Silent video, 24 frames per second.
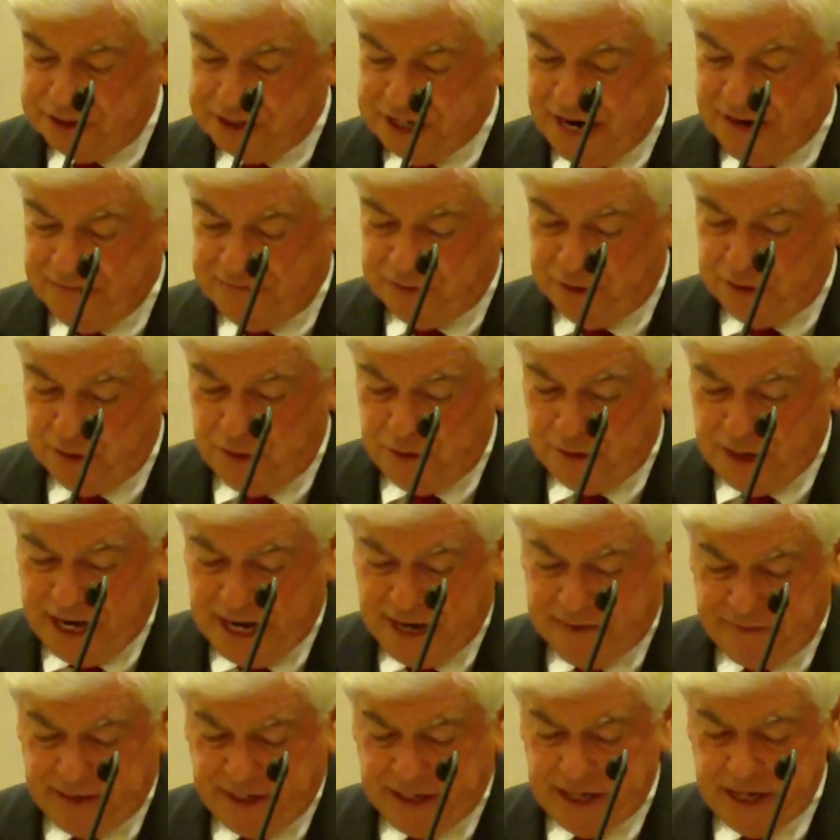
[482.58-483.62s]
this afternoon, I
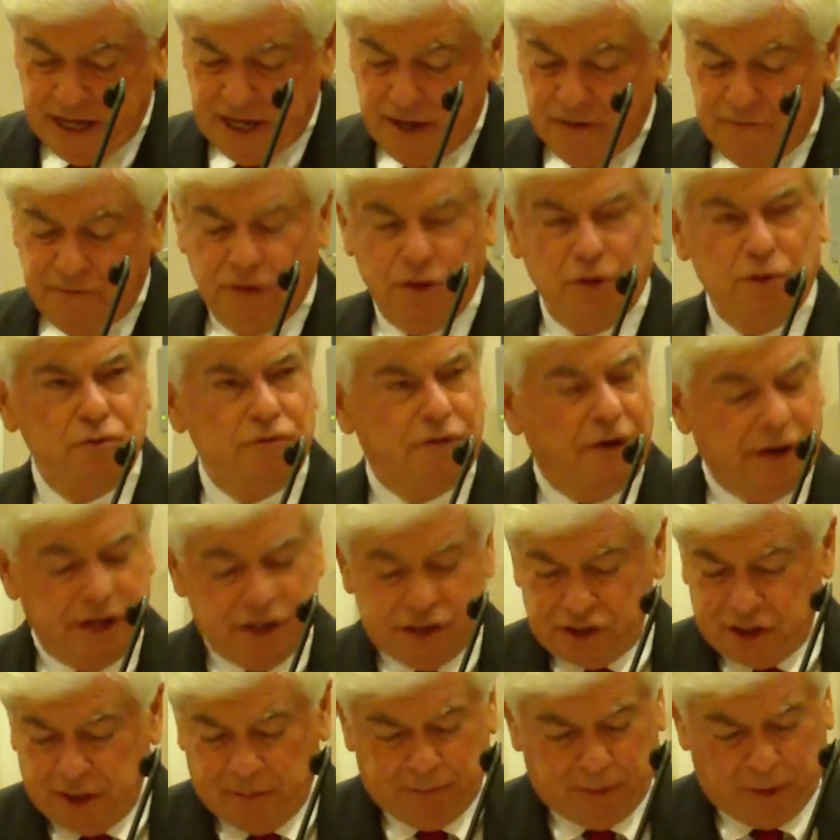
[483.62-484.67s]
have a few very
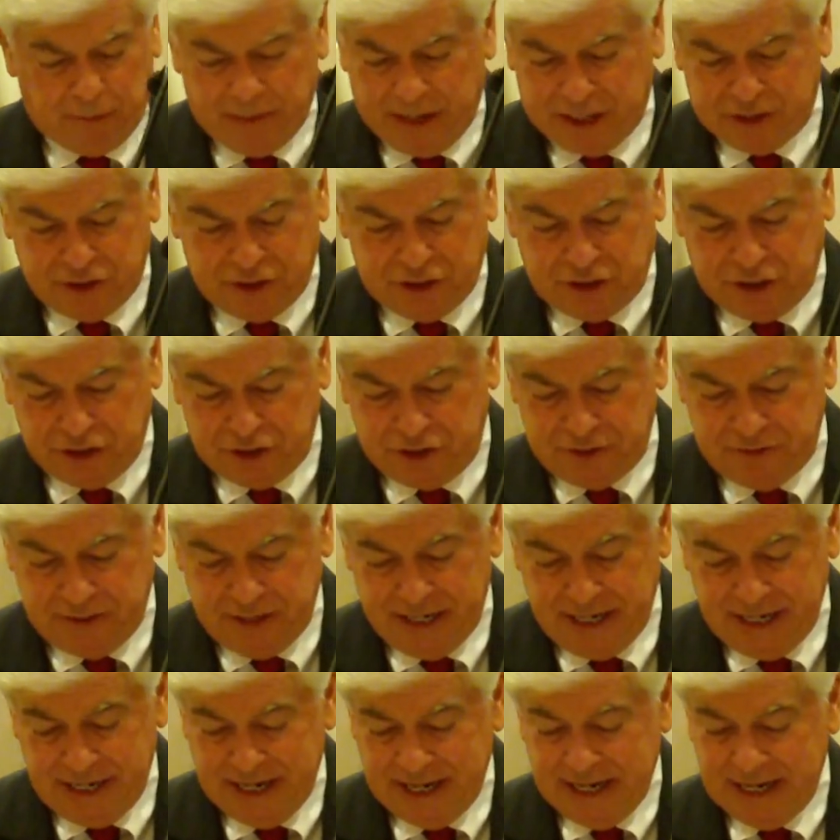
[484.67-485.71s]
simple messages.
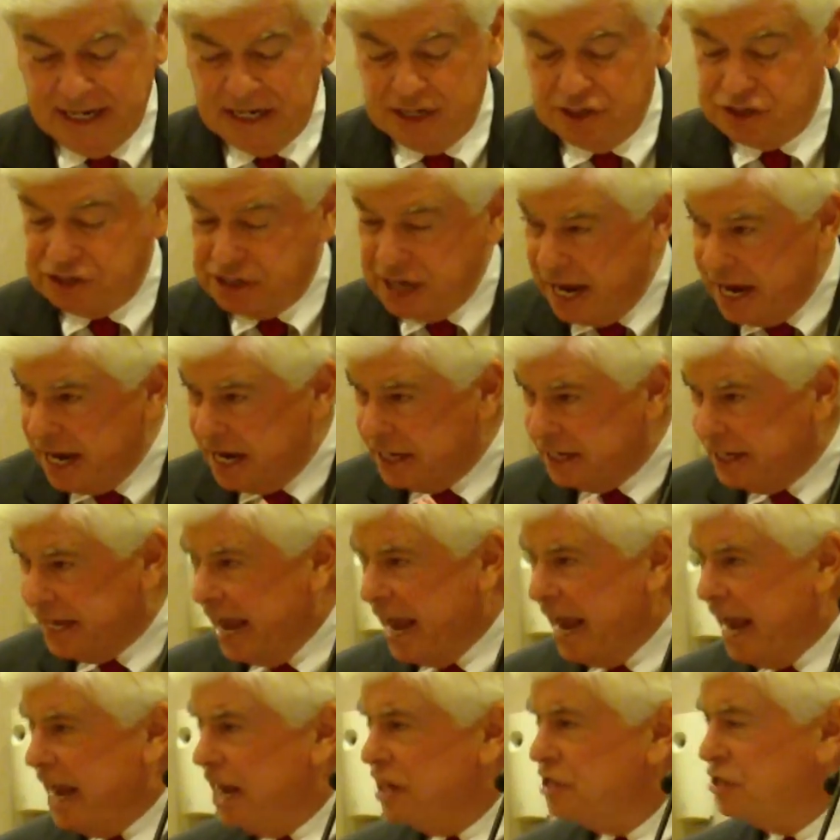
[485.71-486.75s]
Stay
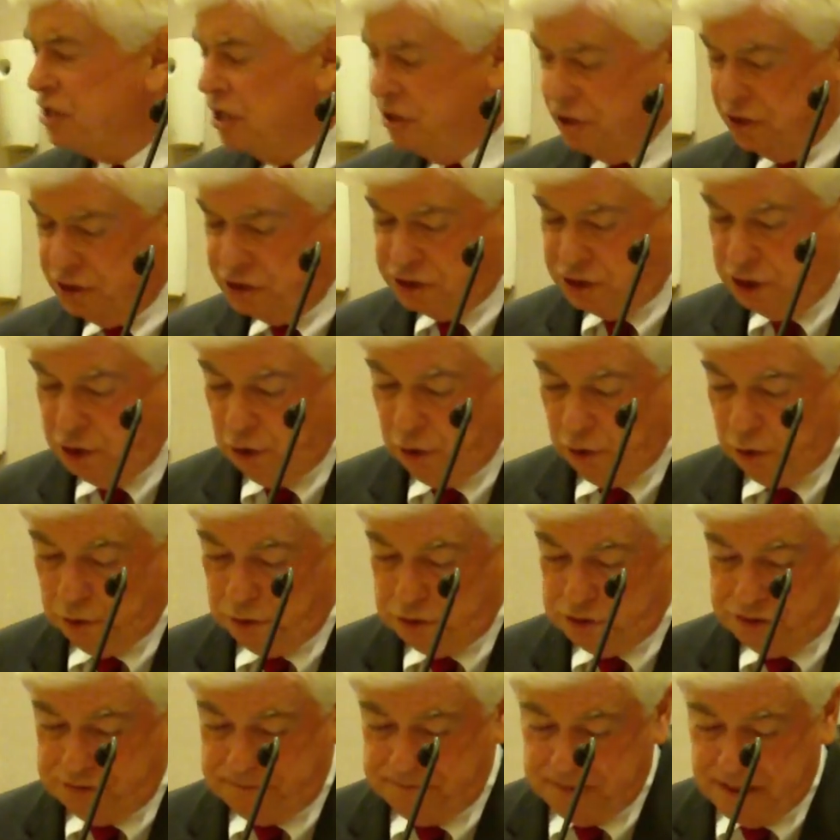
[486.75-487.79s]
engaged in your
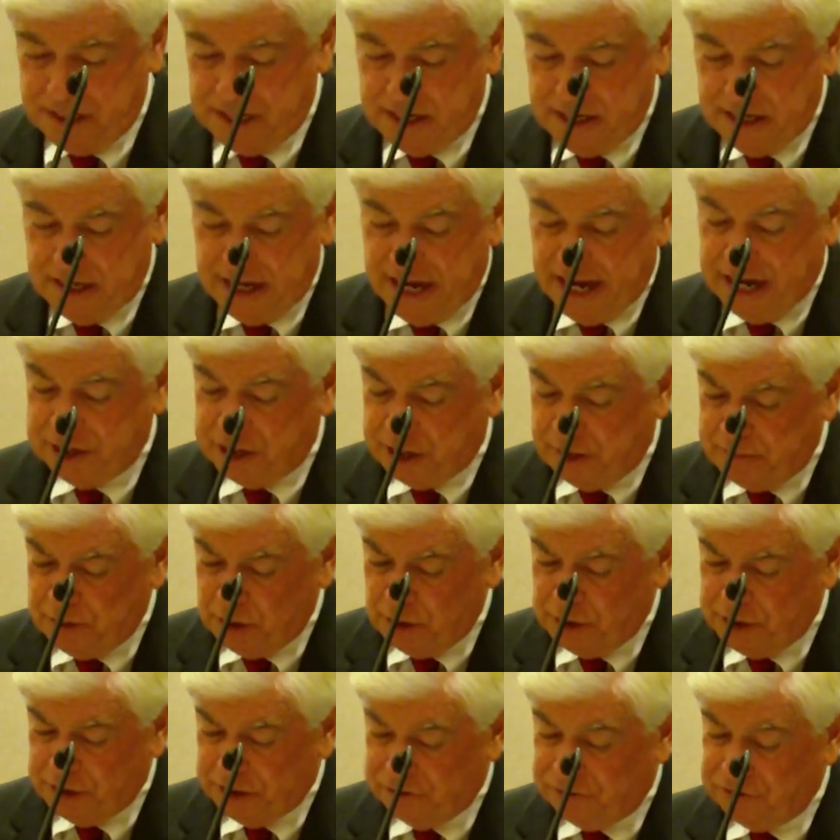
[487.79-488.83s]
schools and
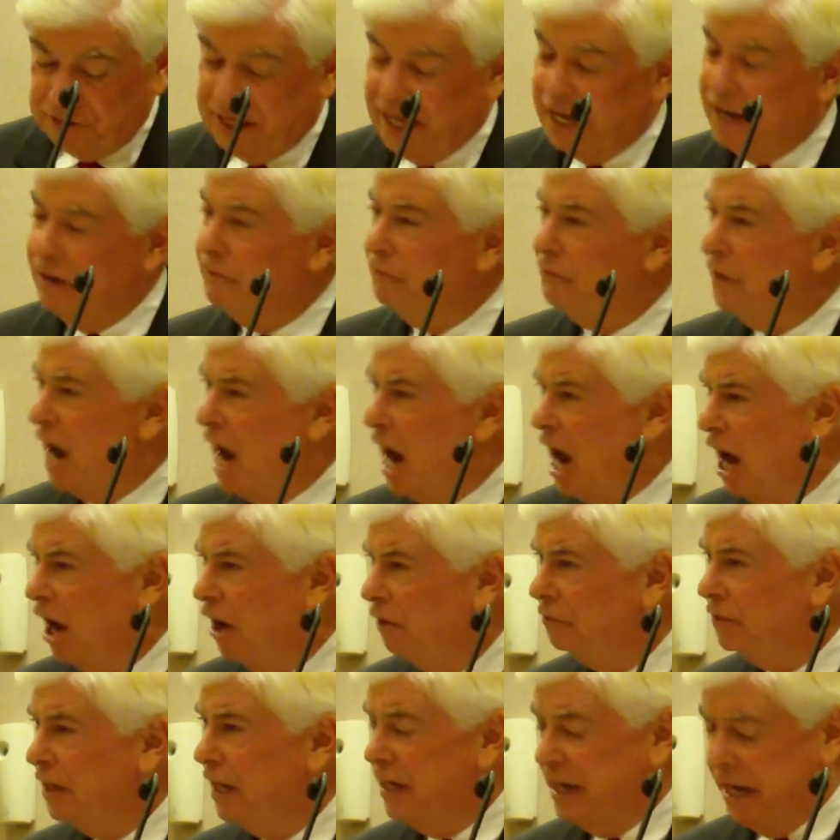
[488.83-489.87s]
communities. Get
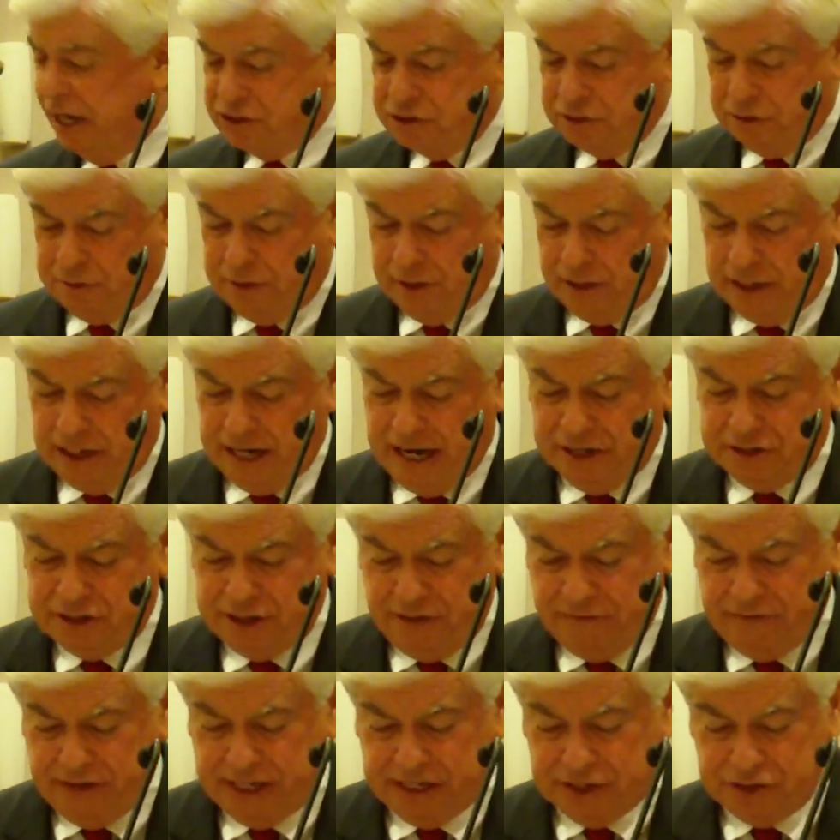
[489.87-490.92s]
involved in extracurricular
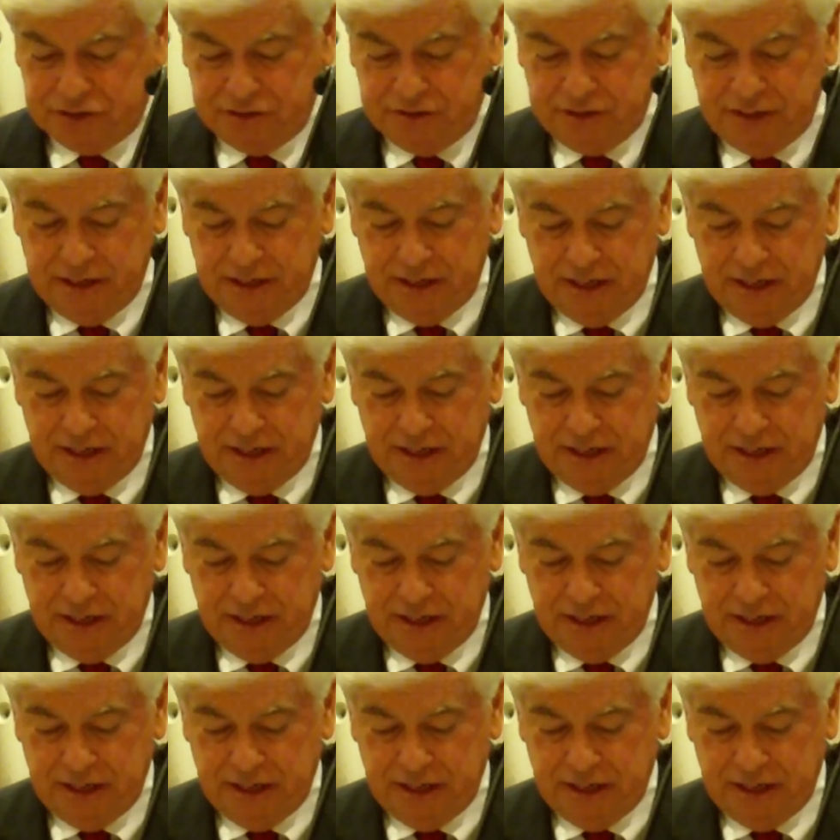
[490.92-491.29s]
activities